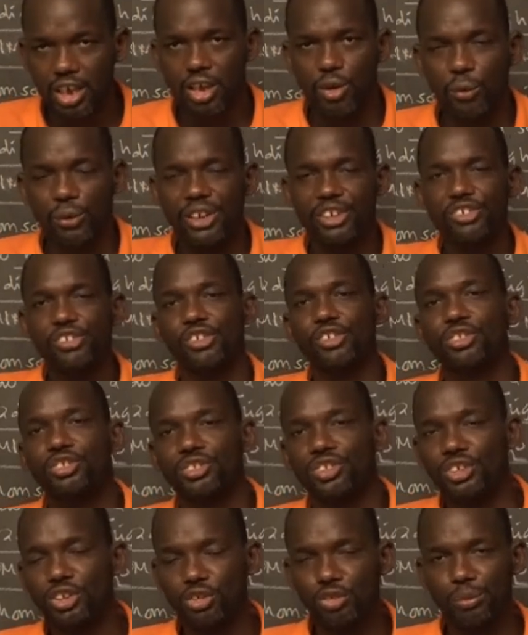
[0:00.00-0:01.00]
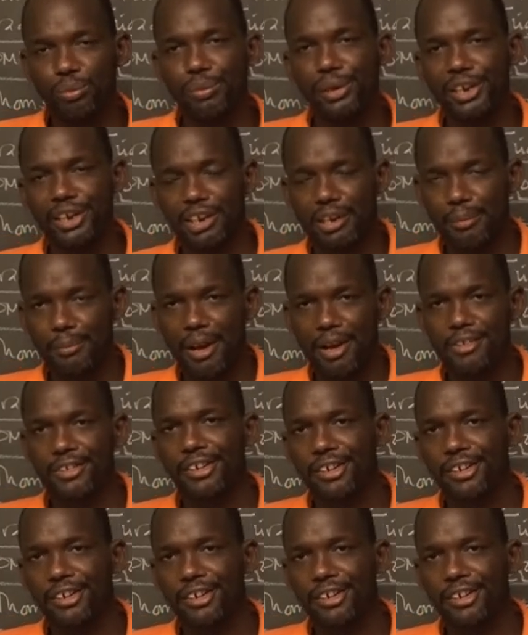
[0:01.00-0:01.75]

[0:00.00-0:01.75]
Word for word: We are interested to make the bank